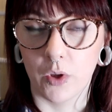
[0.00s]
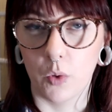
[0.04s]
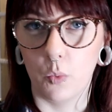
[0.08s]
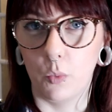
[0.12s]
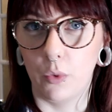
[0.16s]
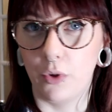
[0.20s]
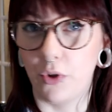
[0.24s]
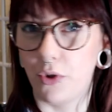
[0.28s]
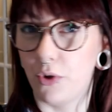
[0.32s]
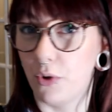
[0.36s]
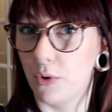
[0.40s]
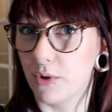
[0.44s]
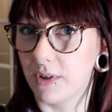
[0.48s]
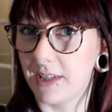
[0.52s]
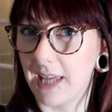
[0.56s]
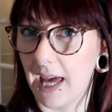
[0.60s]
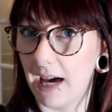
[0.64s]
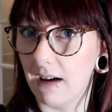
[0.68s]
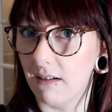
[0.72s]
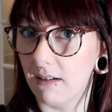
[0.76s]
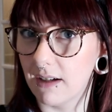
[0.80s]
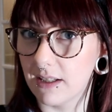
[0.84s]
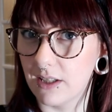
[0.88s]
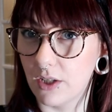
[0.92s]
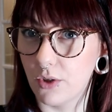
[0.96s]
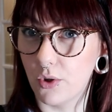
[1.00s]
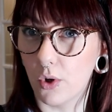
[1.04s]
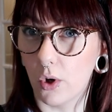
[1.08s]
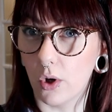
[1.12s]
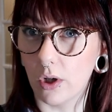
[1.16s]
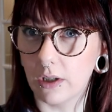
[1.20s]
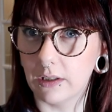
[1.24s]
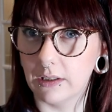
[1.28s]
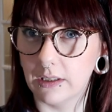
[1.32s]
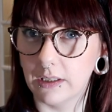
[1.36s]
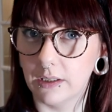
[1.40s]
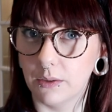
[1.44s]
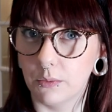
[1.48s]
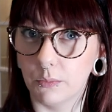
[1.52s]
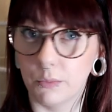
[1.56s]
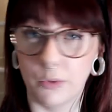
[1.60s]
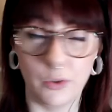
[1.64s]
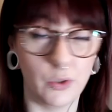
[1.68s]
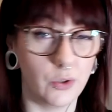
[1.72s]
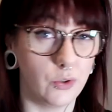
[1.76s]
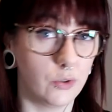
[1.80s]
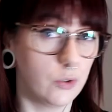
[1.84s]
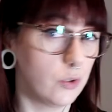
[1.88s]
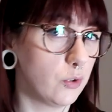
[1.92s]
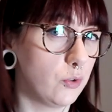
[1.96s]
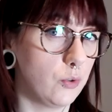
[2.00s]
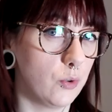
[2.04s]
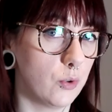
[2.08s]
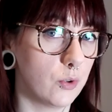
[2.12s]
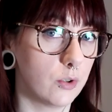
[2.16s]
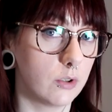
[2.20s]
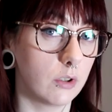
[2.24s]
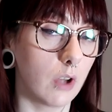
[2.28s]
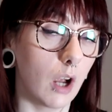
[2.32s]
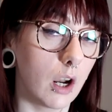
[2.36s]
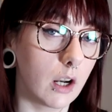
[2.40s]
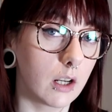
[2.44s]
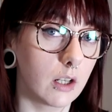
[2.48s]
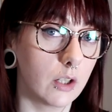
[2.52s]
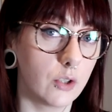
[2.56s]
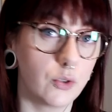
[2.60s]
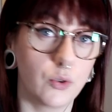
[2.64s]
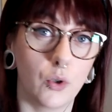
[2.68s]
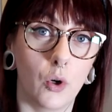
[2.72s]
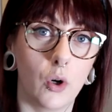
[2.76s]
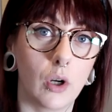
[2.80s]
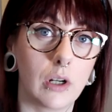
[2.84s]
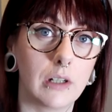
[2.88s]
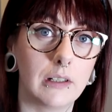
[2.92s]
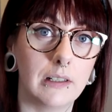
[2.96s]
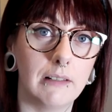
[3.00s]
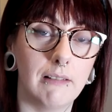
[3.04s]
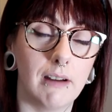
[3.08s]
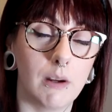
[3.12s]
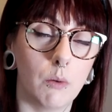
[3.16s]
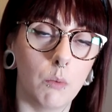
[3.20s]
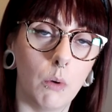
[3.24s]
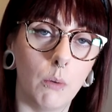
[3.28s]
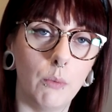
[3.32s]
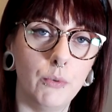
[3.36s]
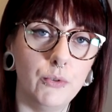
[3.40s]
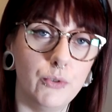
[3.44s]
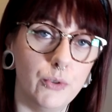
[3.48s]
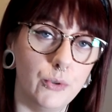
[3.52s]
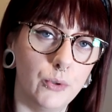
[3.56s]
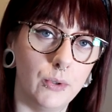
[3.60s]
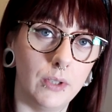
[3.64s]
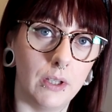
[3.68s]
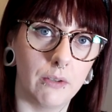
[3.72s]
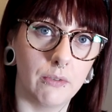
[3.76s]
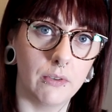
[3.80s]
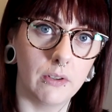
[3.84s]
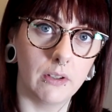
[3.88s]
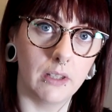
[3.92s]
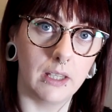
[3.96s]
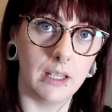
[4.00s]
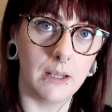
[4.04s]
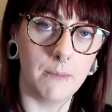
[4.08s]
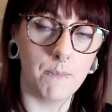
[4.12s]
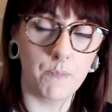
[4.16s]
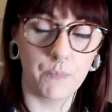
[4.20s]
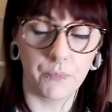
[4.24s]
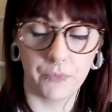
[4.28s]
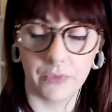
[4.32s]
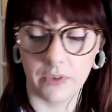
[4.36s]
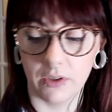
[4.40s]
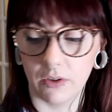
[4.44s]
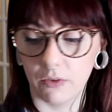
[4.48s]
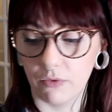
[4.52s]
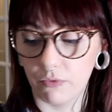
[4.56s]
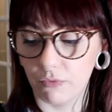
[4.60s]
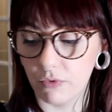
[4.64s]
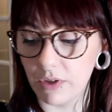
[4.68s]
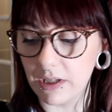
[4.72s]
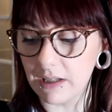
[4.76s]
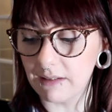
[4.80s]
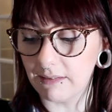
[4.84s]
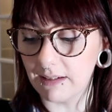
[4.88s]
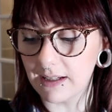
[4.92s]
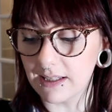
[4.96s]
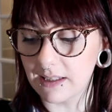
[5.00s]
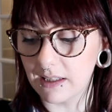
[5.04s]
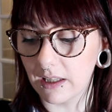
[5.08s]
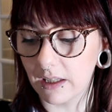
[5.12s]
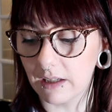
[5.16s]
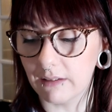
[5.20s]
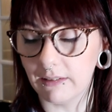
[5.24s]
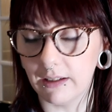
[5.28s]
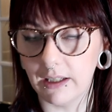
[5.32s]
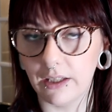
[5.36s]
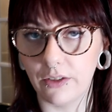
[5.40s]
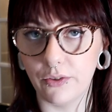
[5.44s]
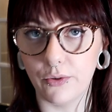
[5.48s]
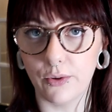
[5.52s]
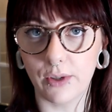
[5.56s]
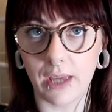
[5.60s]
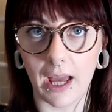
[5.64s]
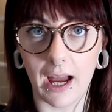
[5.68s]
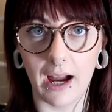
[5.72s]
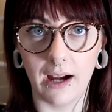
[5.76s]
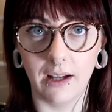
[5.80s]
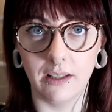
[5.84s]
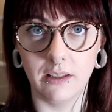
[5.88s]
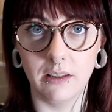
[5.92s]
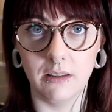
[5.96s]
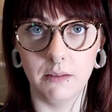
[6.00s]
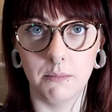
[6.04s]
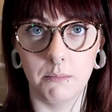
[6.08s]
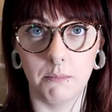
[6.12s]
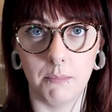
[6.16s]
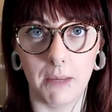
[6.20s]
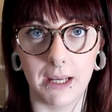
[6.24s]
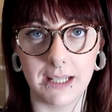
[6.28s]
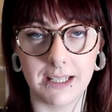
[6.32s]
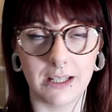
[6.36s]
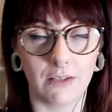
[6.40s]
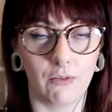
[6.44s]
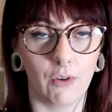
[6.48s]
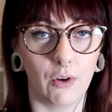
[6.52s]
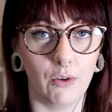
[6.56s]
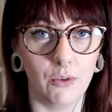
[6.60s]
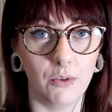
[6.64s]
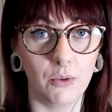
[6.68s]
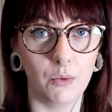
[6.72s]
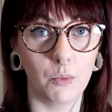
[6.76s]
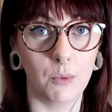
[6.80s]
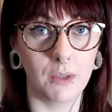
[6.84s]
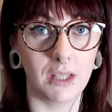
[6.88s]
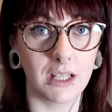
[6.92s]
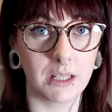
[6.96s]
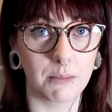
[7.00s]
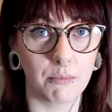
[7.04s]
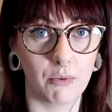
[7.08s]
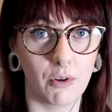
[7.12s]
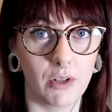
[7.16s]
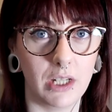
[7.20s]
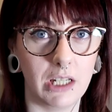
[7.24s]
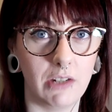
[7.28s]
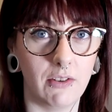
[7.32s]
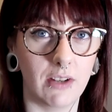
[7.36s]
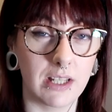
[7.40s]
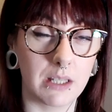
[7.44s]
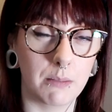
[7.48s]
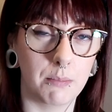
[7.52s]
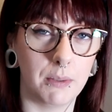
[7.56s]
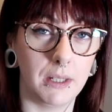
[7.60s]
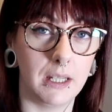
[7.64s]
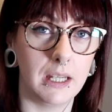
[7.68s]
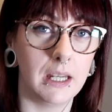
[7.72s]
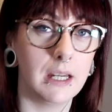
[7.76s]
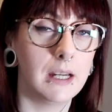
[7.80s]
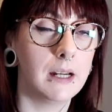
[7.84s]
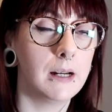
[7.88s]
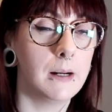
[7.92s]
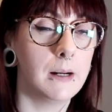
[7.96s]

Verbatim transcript: Would you use galaxy chocolate? Would you just use darker chocolate? Like what would you do differently? Realistically, you can mess around with this brownie recipe.